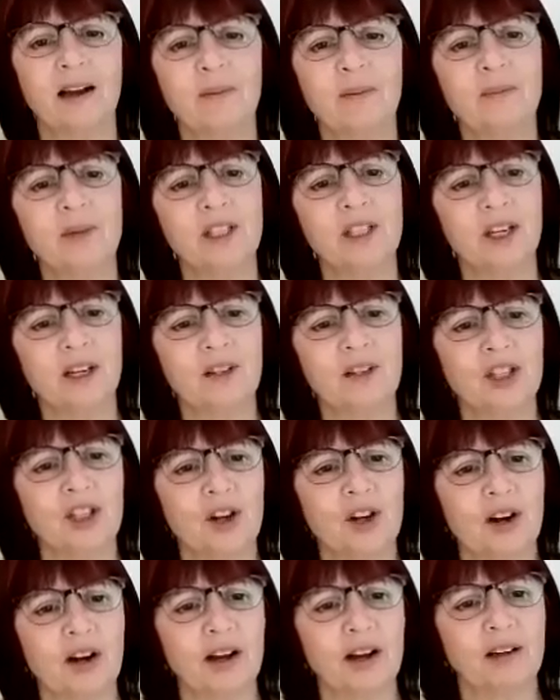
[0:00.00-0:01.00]
We touched
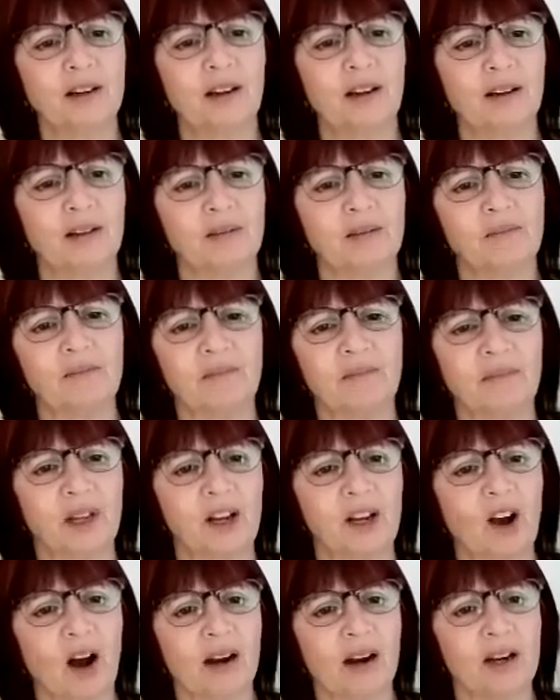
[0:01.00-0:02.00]
on the
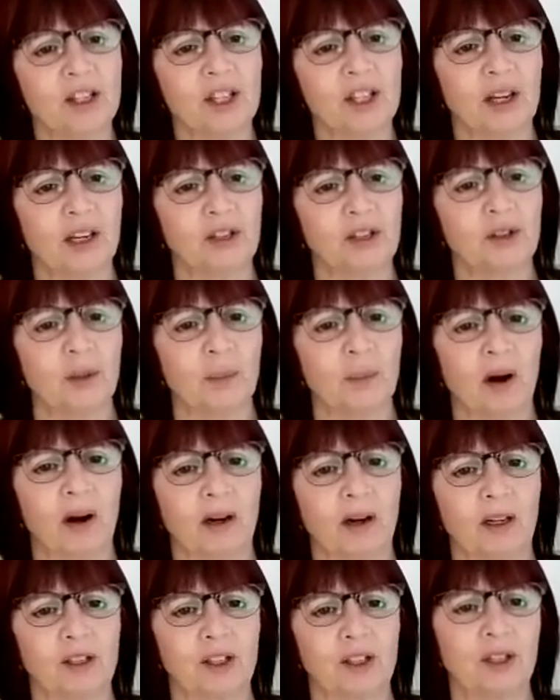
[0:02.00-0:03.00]
cottage country
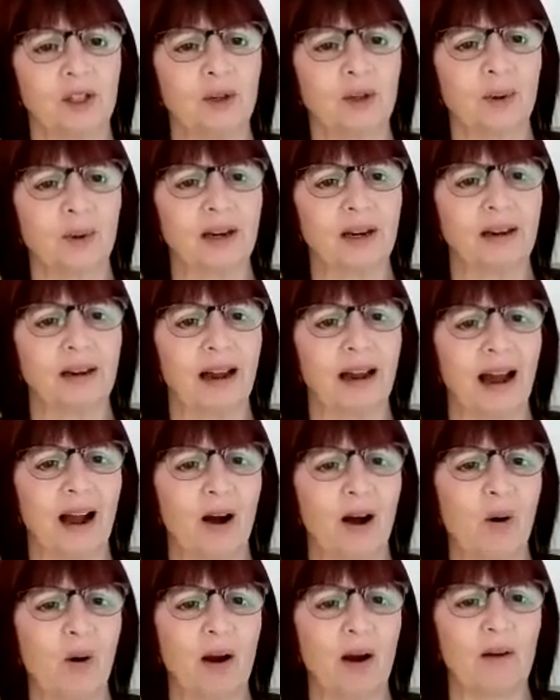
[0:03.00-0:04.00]
market too, and
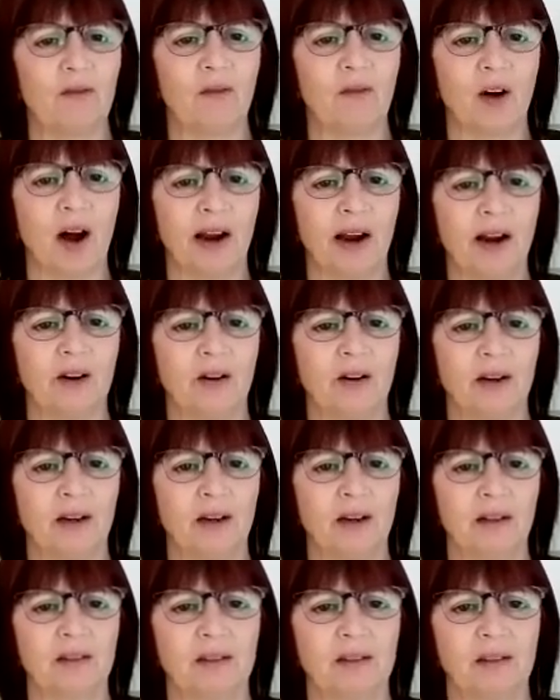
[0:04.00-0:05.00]
how on fire
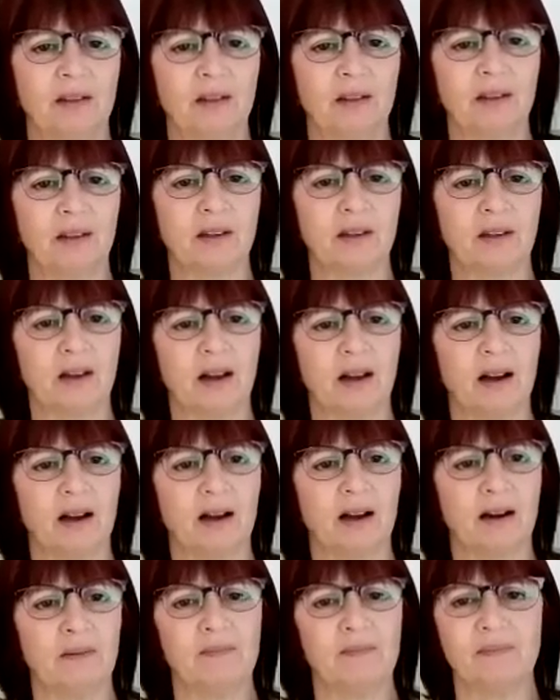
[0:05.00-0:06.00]
it is.
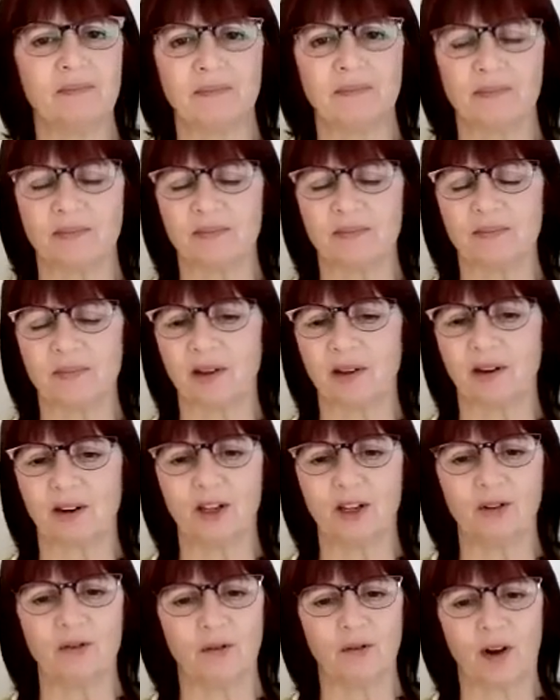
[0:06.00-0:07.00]
Are
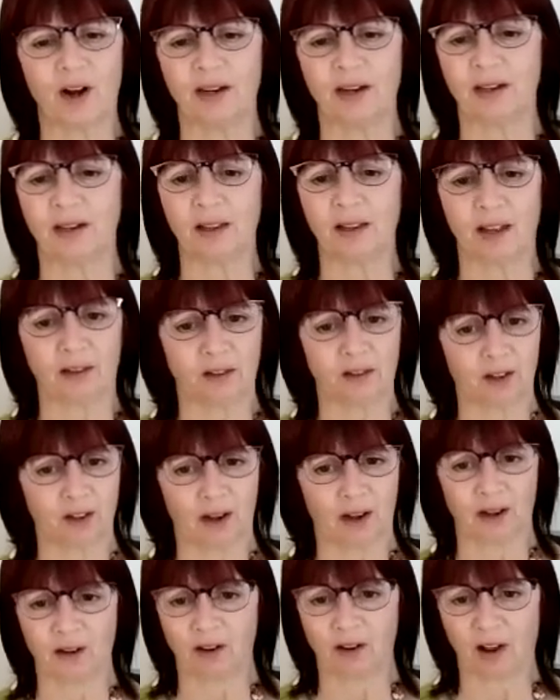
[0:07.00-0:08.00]
you finding that
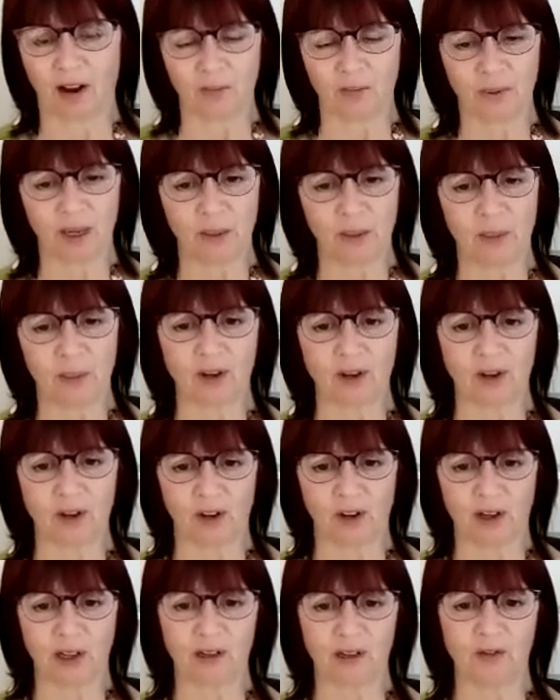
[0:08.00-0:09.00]
a lot of people are
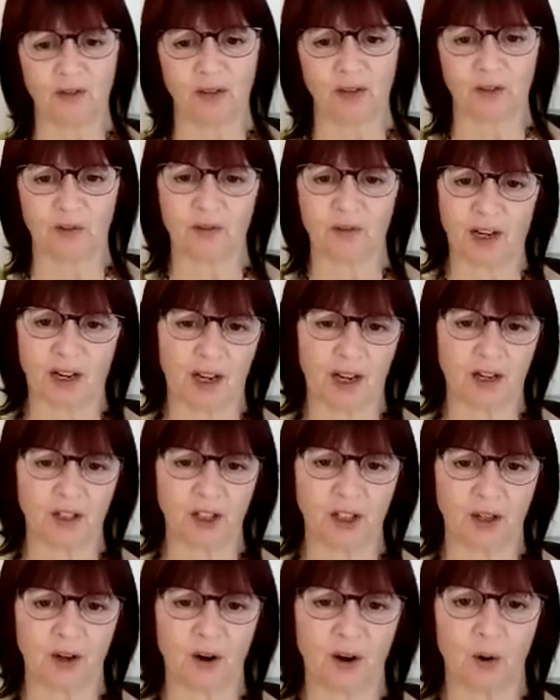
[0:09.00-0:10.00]
looking for
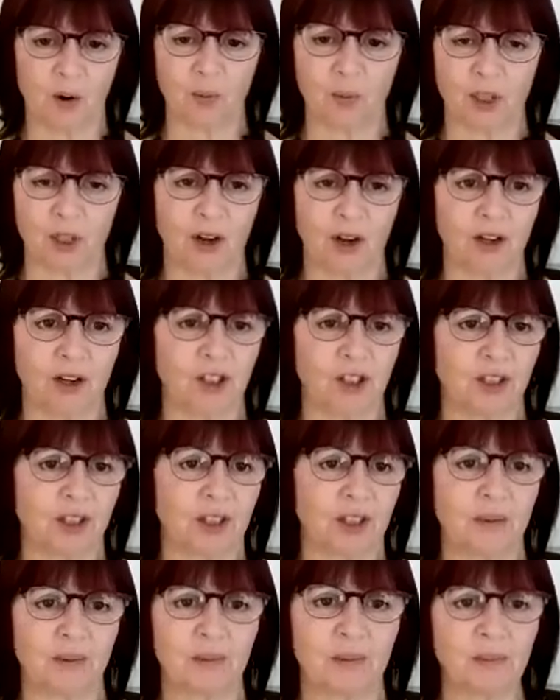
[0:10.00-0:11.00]
vacation homes, not
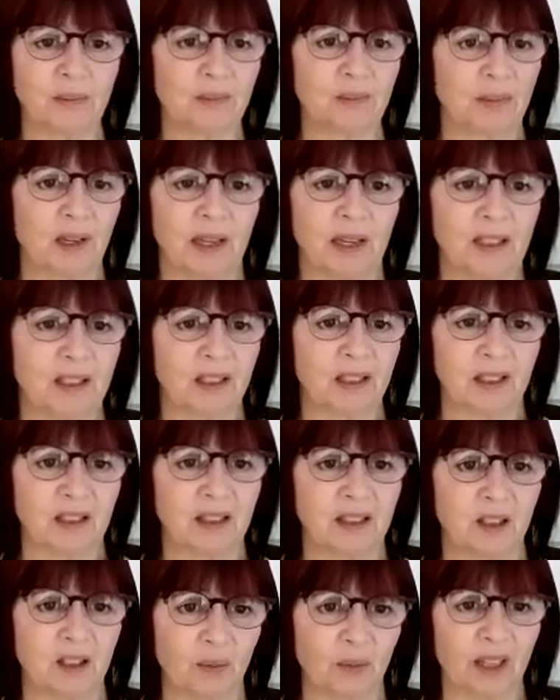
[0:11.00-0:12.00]
just places
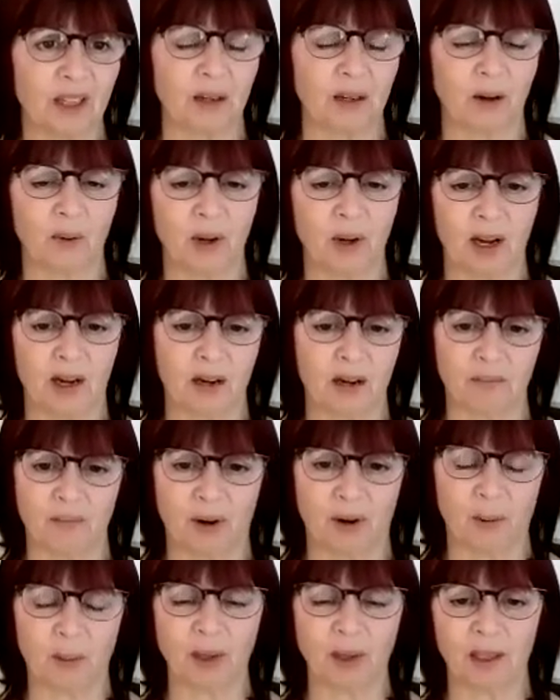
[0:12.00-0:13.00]
to relocate
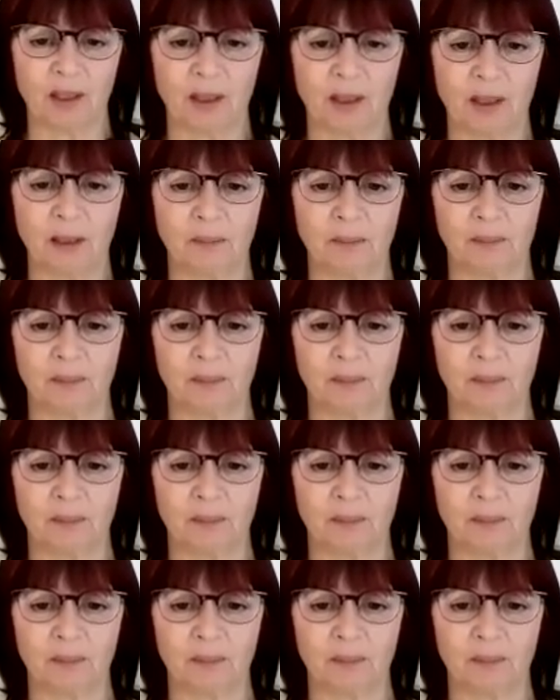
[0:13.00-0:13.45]
permanently?